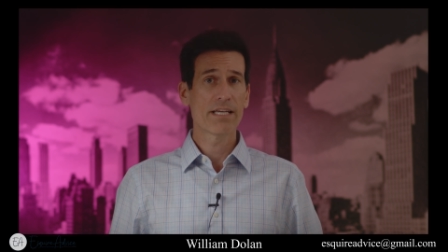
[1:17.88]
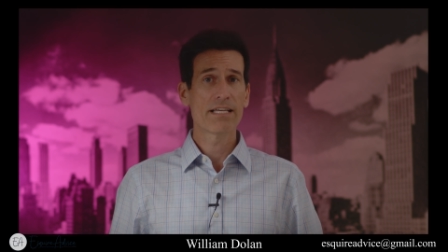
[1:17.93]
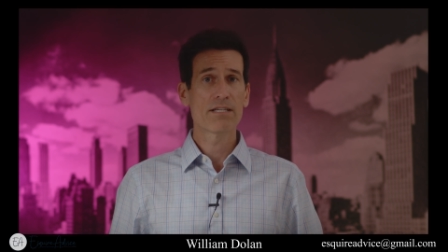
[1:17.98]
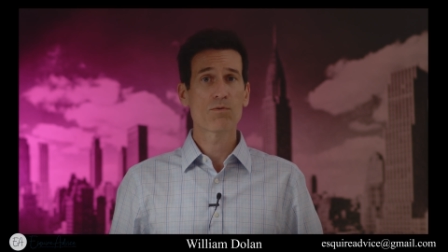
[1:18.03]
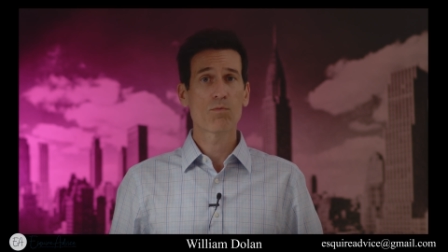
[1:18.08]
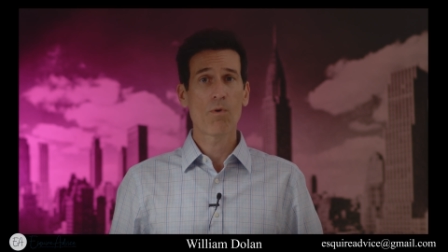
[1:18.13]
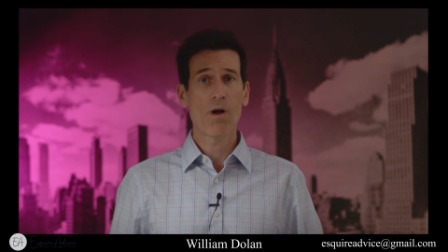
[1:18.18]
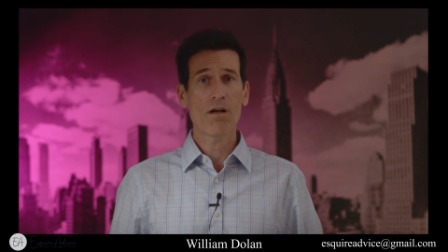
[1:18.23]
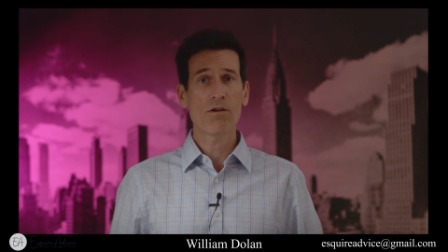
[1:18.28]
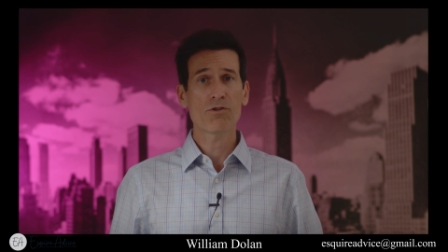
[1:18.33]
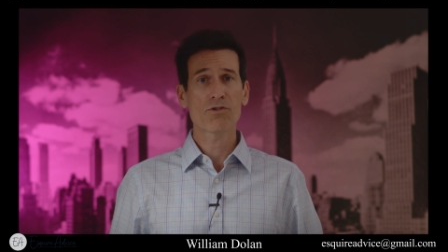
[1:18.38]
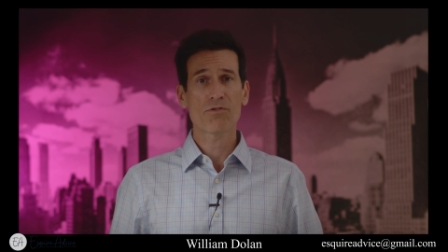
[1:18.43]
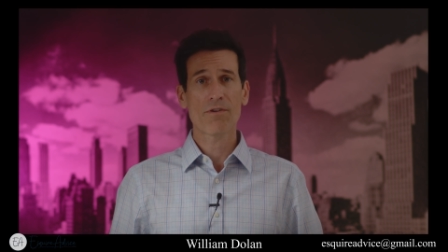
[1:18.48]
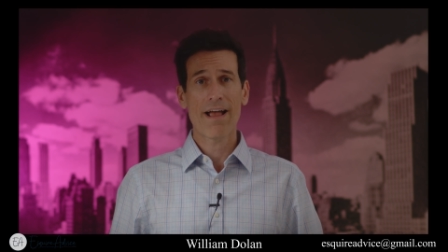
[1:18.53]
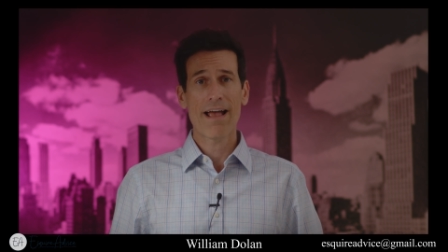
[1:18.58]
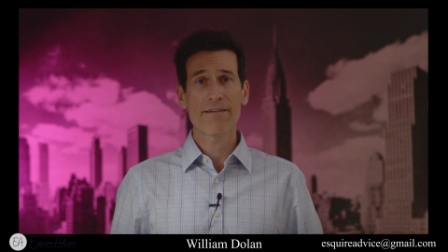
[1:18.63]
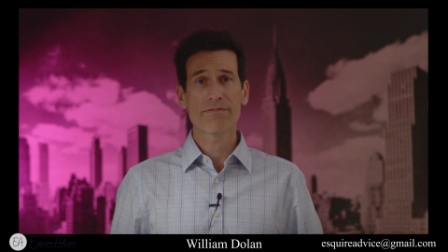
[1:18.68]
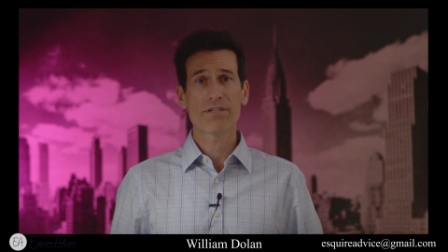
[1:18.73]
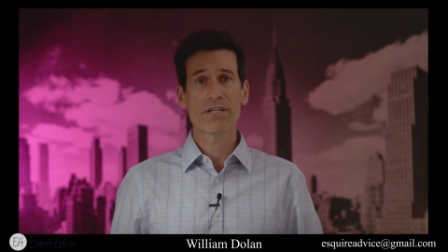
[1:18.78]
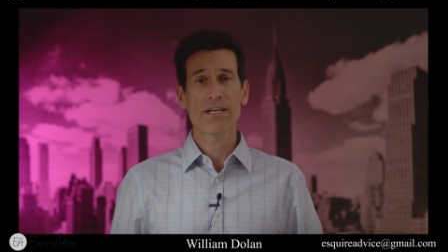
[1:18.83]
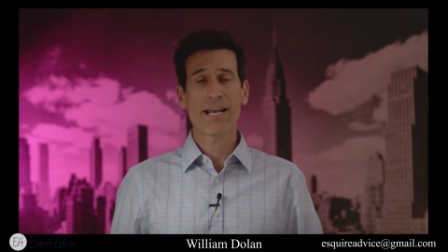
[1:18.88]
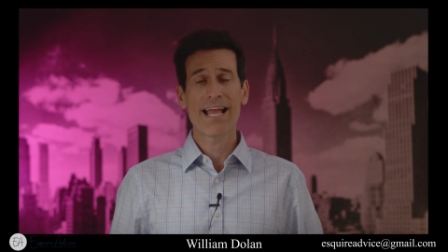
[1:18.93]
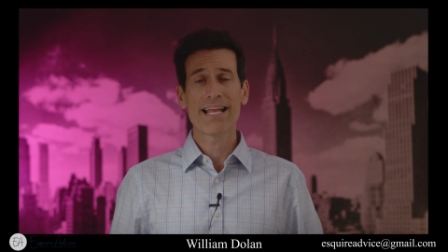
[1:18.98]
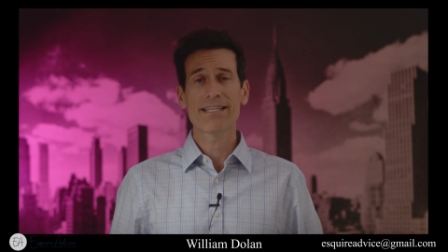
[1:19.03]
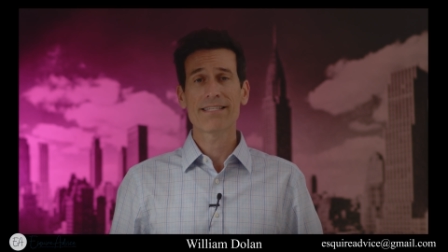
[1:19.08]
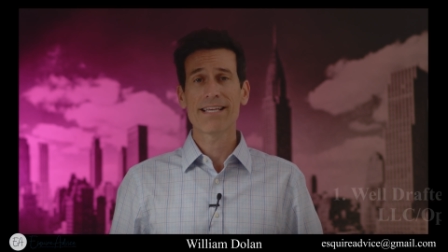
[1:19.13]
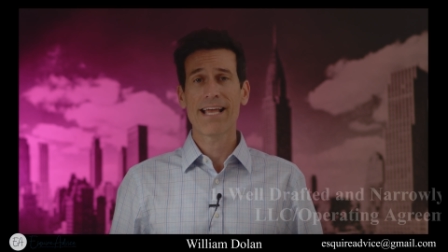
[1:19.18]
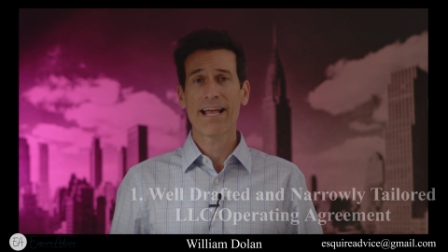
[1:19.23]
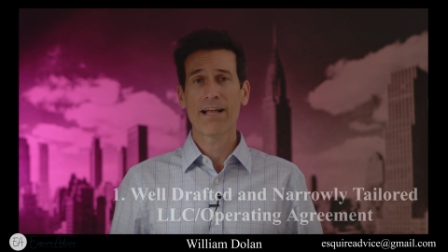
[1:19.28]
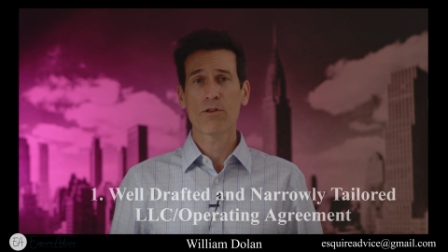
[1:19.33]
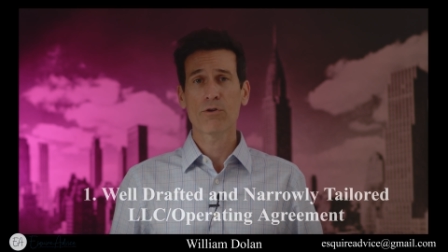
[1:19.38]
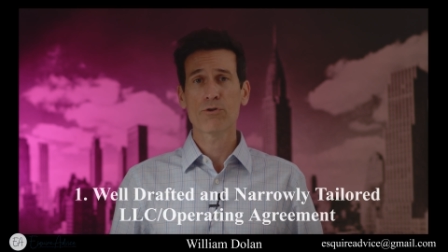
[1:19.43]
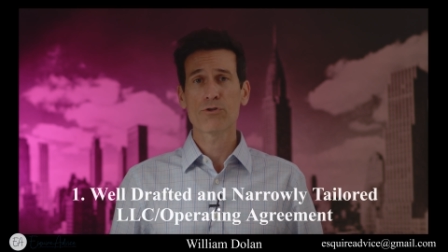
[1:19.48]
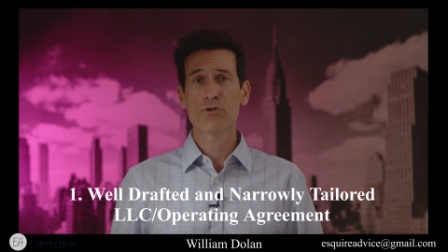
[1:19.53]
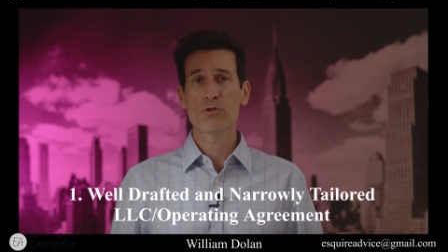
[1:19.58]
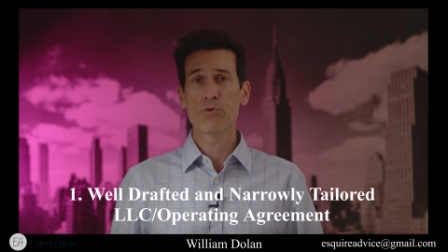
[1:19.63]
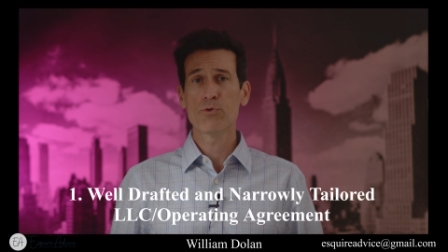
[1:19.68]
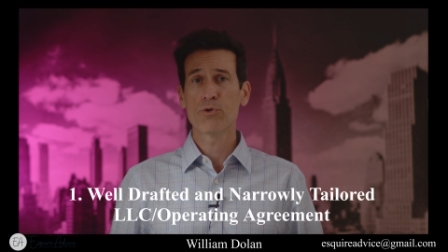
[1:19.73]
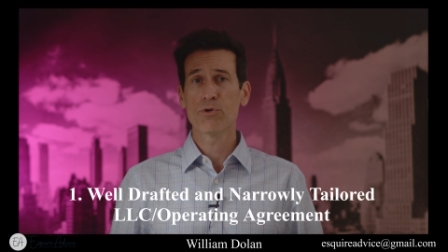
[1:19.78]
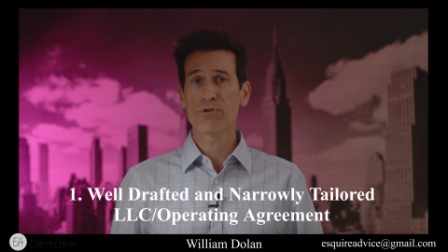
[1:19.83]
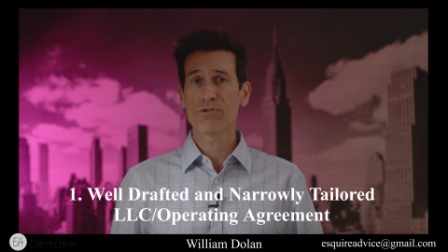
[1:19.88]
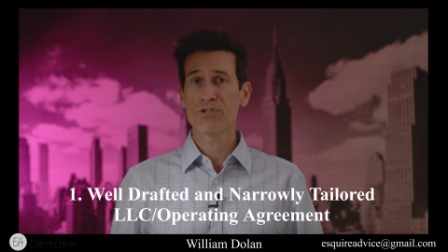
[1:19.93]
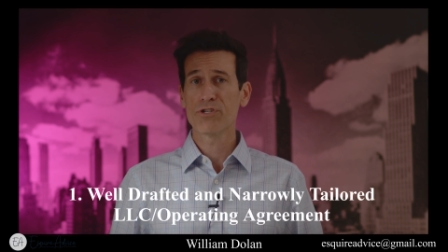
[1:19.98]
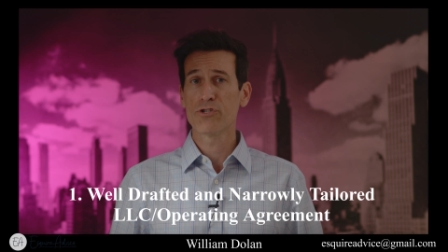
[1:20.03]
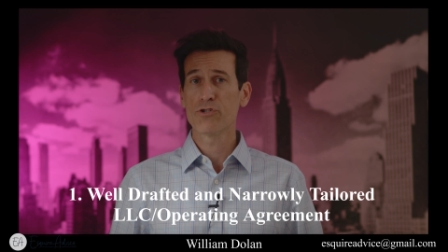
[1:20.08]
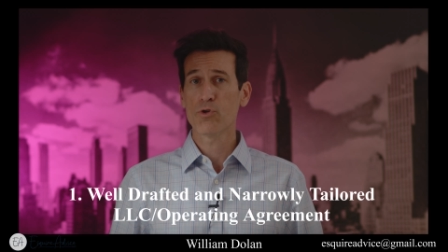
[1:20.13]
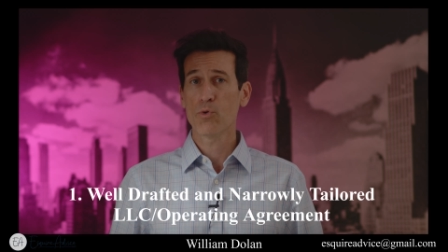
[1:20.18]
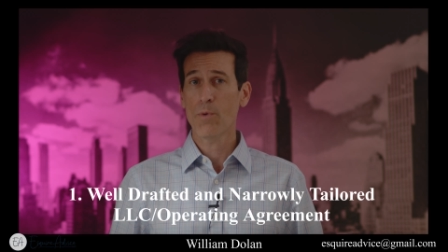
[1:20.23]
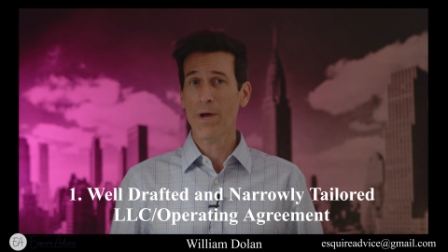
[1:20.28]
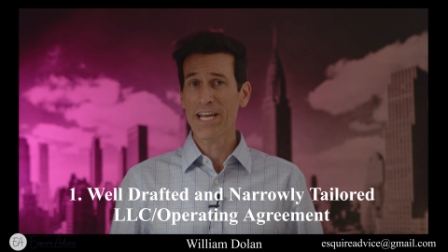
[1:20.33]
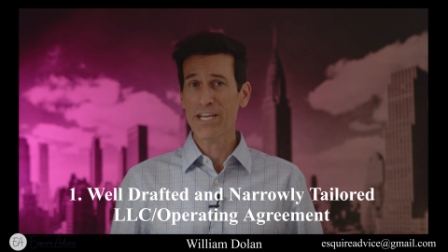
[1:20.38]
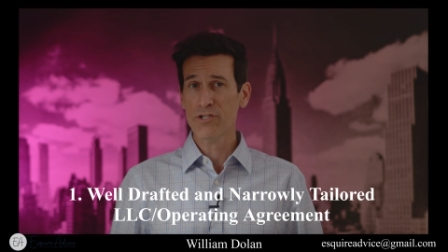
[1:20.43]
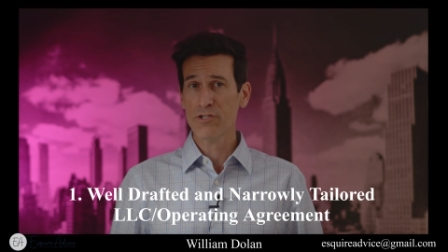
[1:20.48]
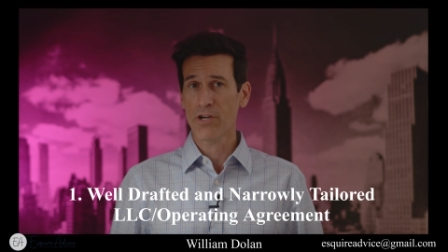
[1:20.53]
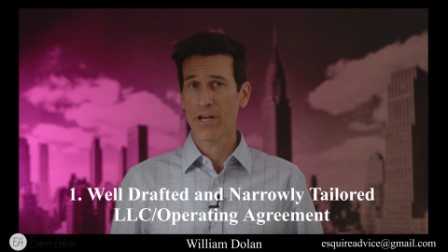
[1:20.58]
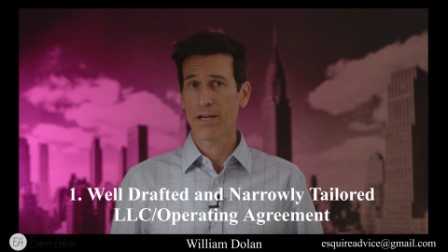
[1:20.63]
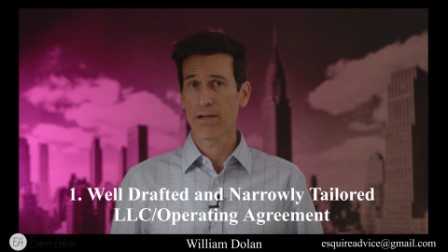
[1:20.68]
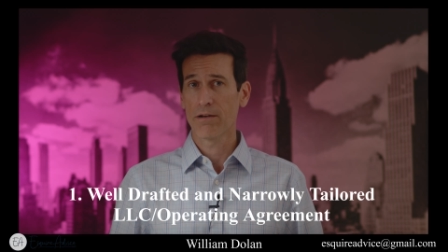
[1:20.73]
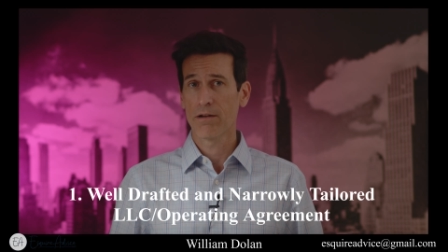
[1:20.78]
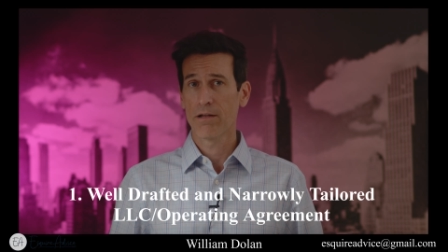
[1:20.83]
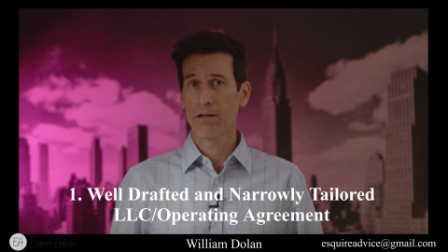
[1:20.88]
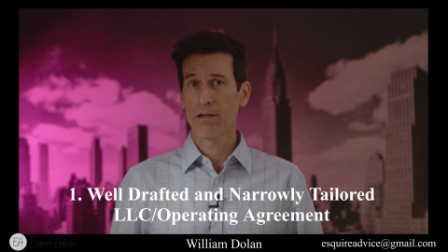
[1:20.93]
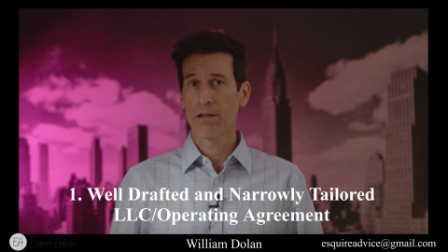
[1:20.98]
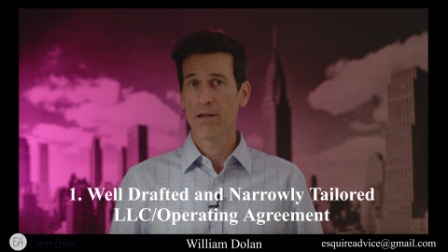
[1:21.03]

is well drafted and tailored to your situation.